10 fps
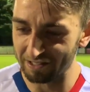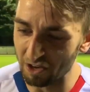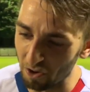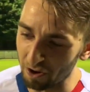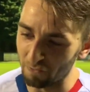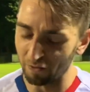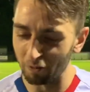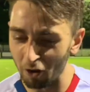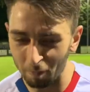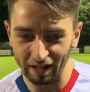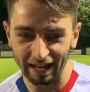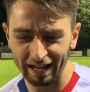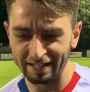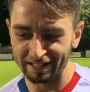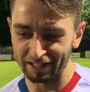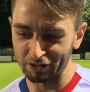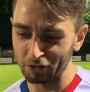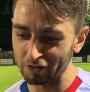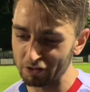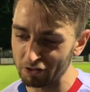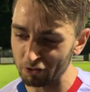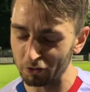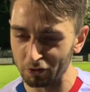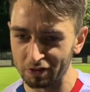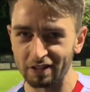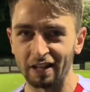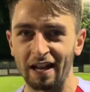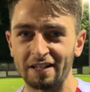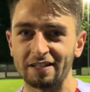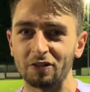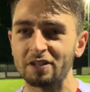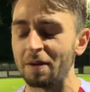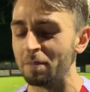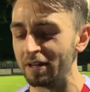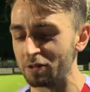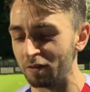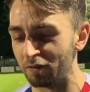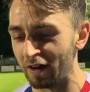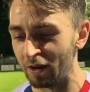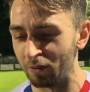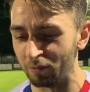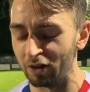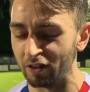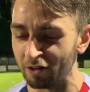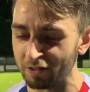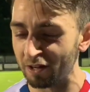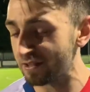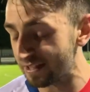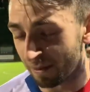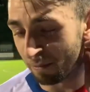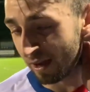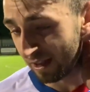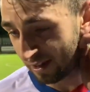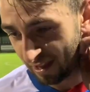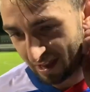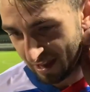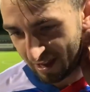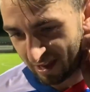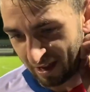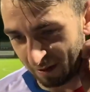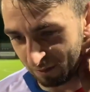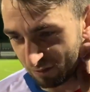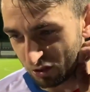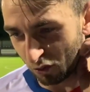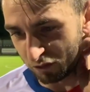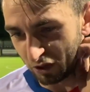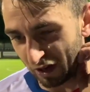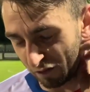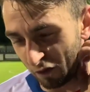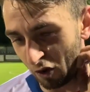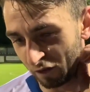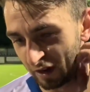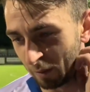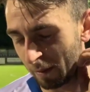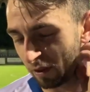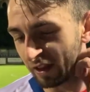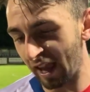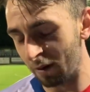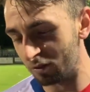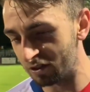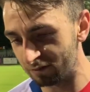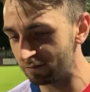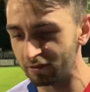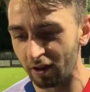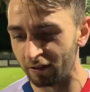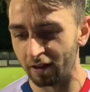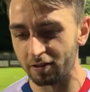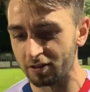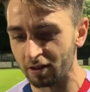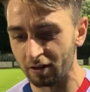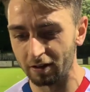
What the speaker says: I think we got a bit lazier towards the last sort of 10 minutes, to be fair, when we knew they were down to 10 men. Sort of took our foot off a little bit, but the game was done then, so.